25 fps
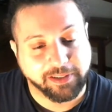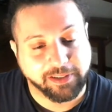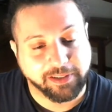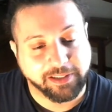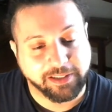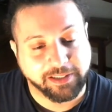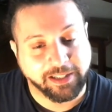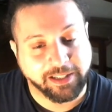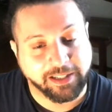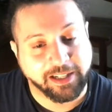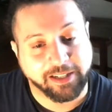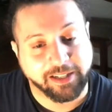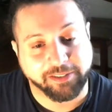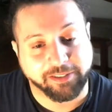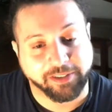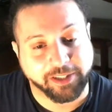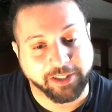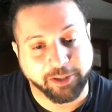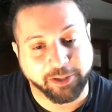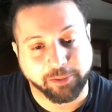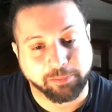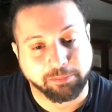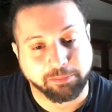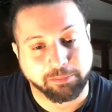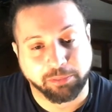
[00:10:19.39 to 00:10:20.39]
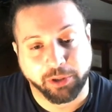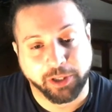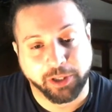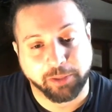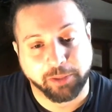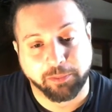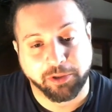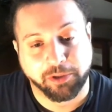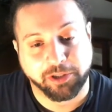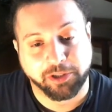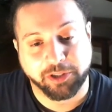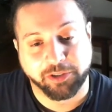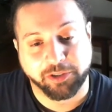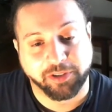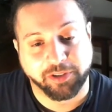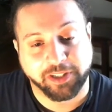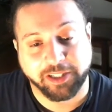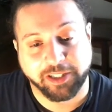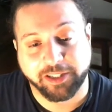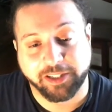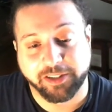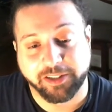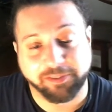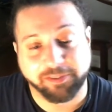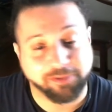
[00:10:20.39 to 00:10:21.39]
yeah, like you're pretty much
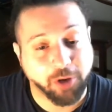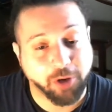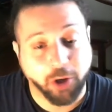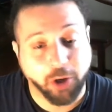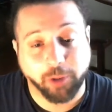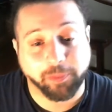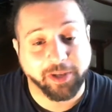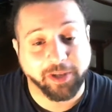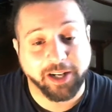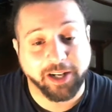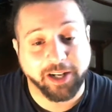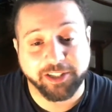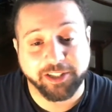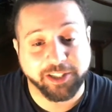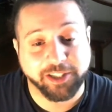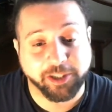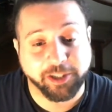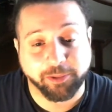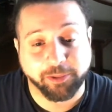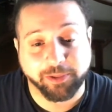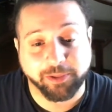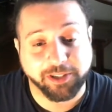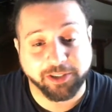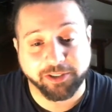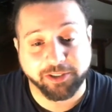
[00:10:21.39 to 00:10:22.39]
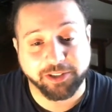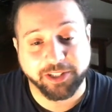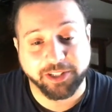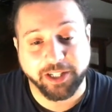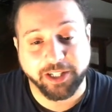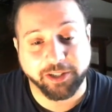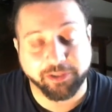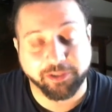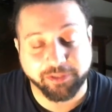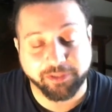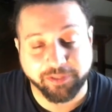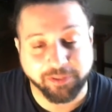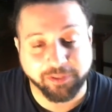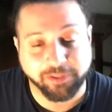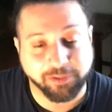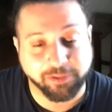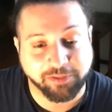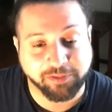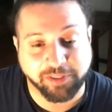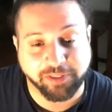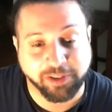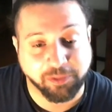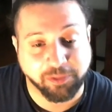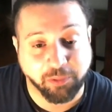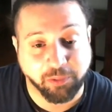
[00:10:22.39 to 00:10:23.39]
like harmonizing with yourself and
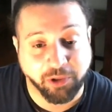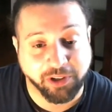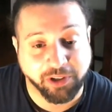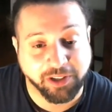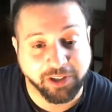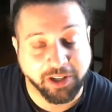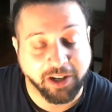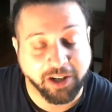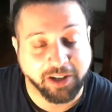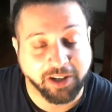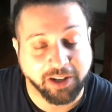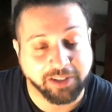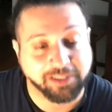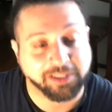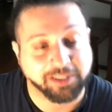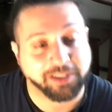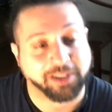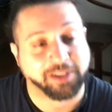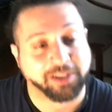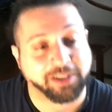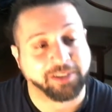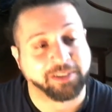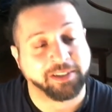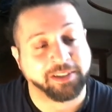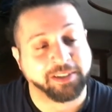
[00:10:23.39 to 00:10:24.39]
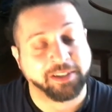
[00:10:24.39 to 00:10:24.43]
whatnot.